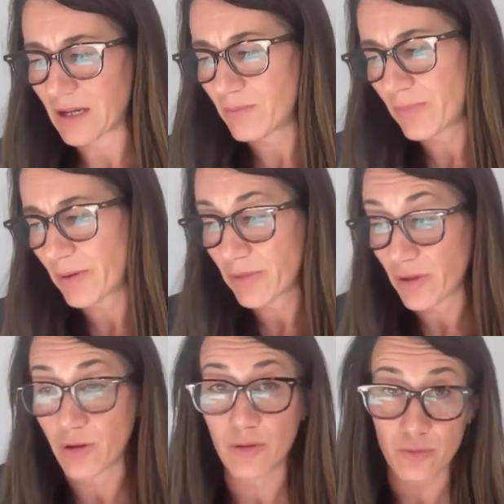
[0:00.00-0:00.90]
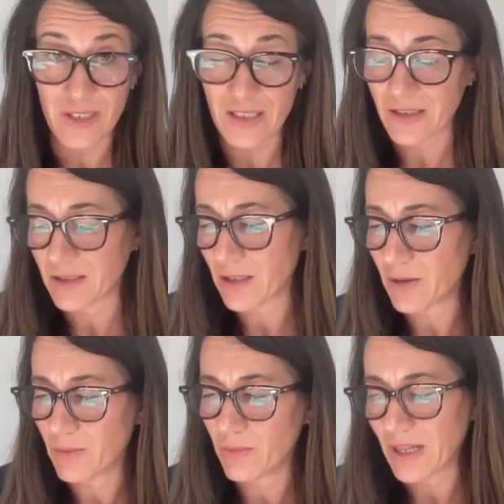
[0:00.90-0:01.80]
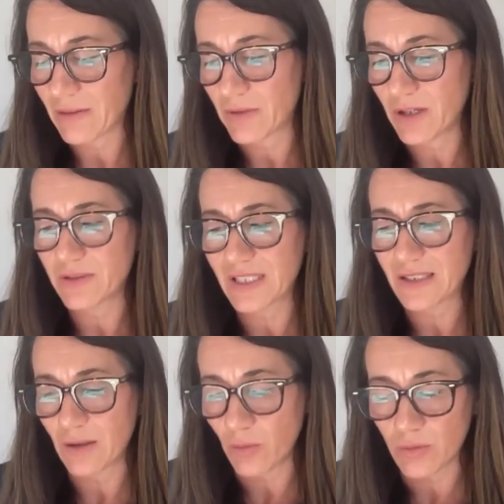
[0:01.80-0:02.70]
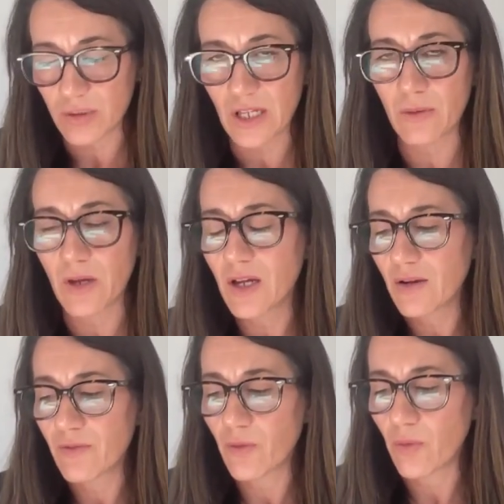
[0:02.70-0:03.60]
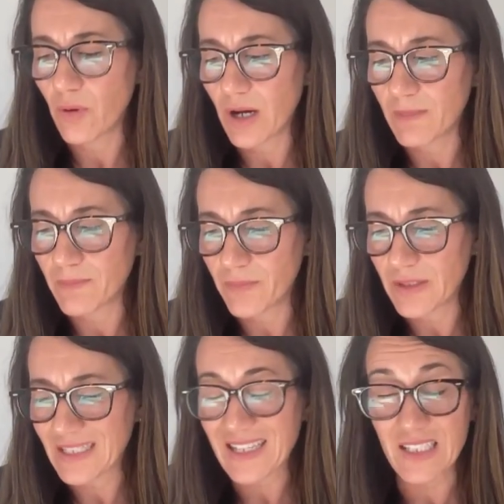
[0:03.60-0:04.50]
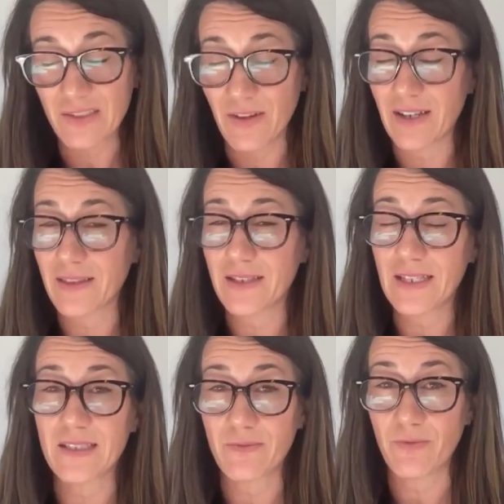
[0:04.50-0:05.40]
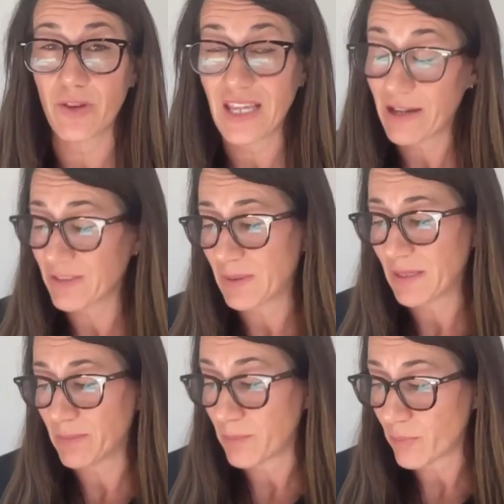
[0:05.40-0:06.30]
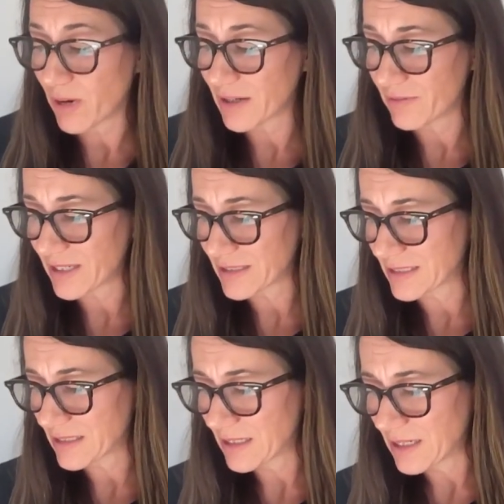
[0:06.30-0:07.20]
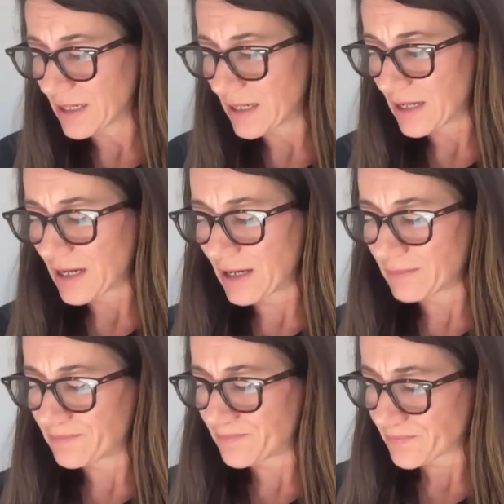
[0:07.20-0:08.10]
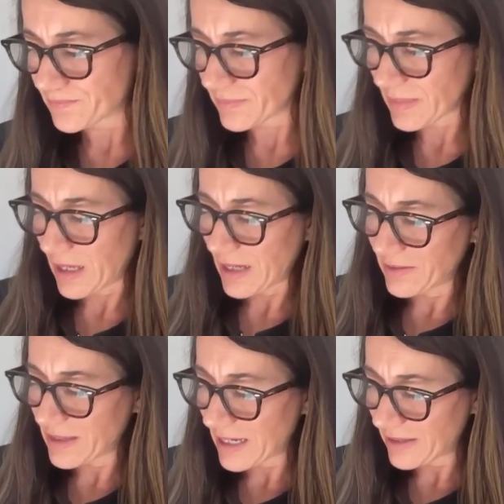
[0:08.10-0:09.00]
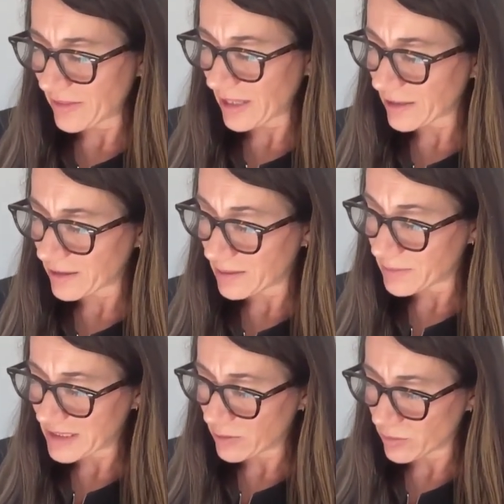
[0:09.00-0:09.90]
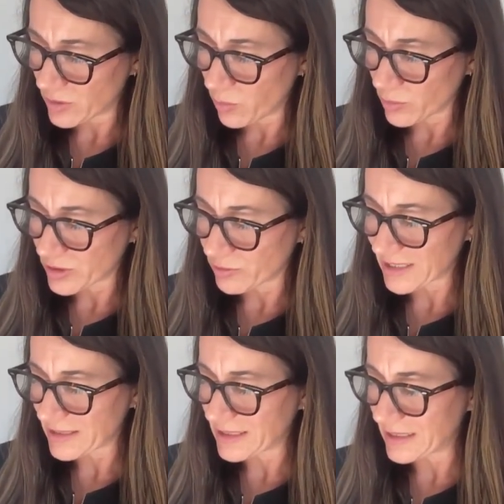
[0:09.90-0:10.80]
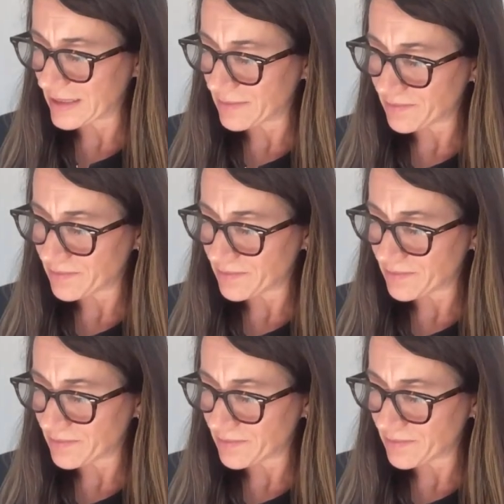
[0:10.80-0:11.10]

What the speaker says: both a good reason to go without notice and also for satisfying the need for the hearing to be in private. And there, the anonymity order was granted